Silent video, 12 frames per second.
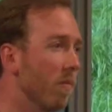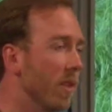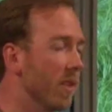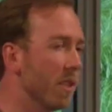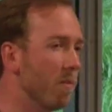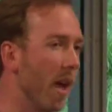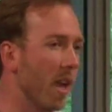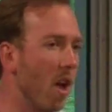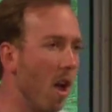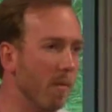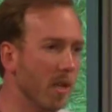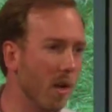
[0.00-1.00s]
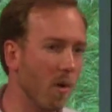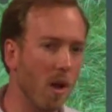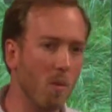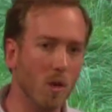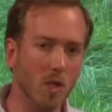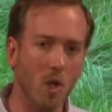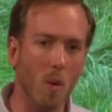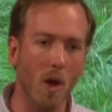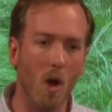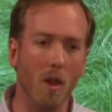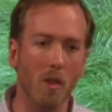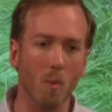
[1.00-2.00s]
This is my commentary on what's
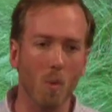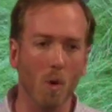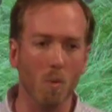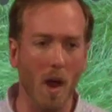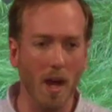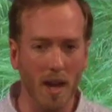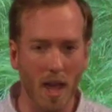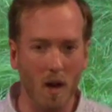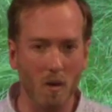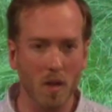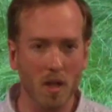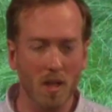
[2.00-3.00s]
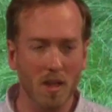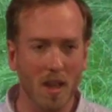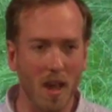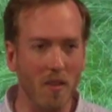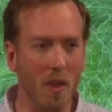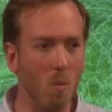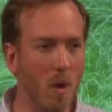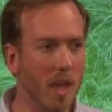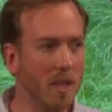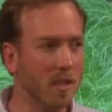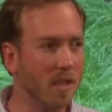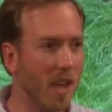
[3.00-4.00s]
going on in the world right now. And then
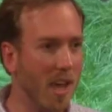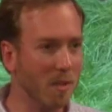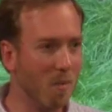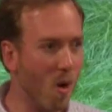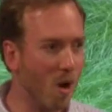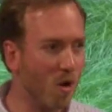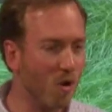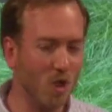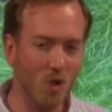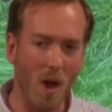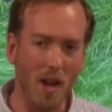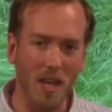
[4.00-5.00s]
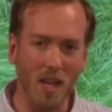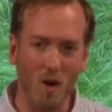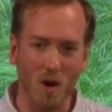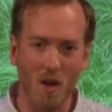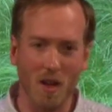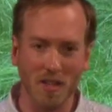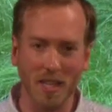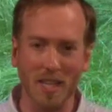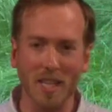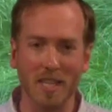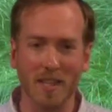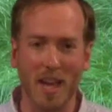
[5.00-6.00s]
we as, as marketers try to get our content
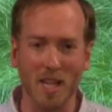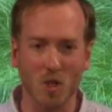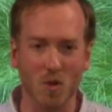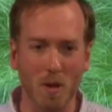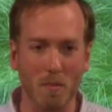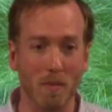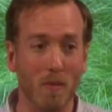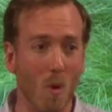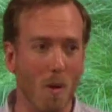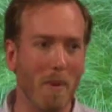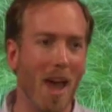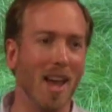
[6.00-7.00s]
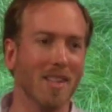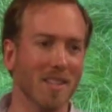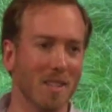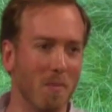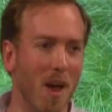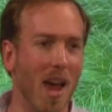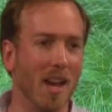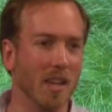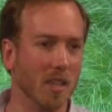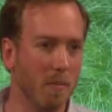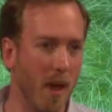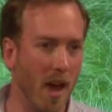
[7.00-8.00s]
into that stream before it passes by and
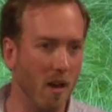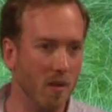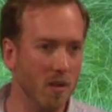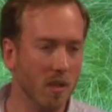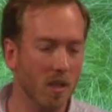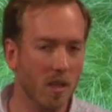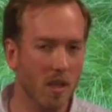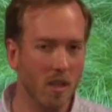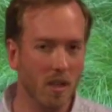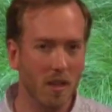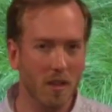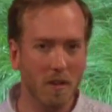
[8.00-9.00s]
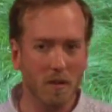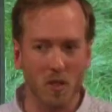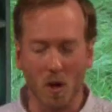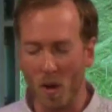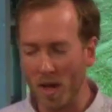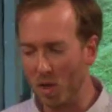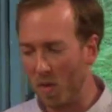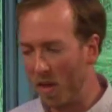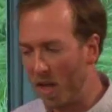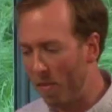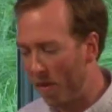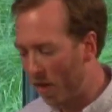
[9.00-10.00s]
expires. So as you
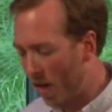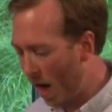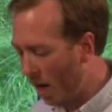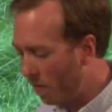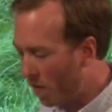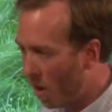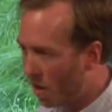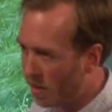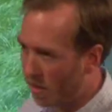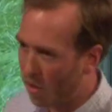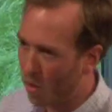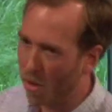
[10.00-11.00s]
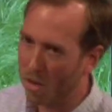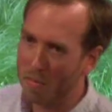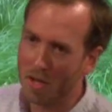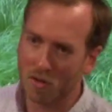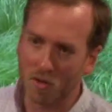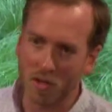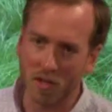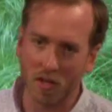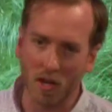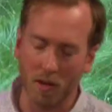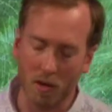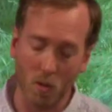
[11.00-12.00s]
think about the kind of content that you're going to Pinterest,
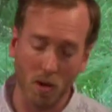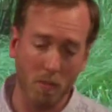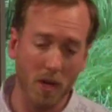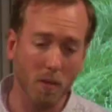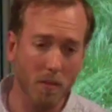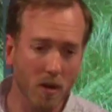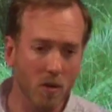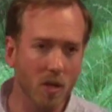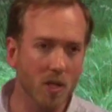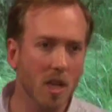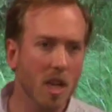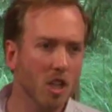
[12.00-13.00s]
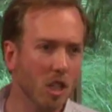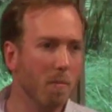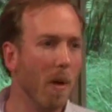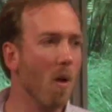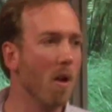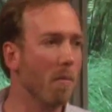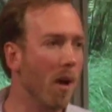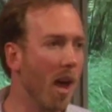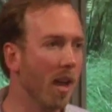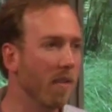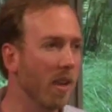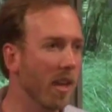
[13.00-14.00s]
uh, going to pin to Pinterest, just bear in
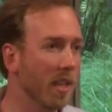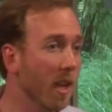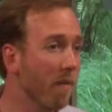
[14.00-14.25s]
mind that it's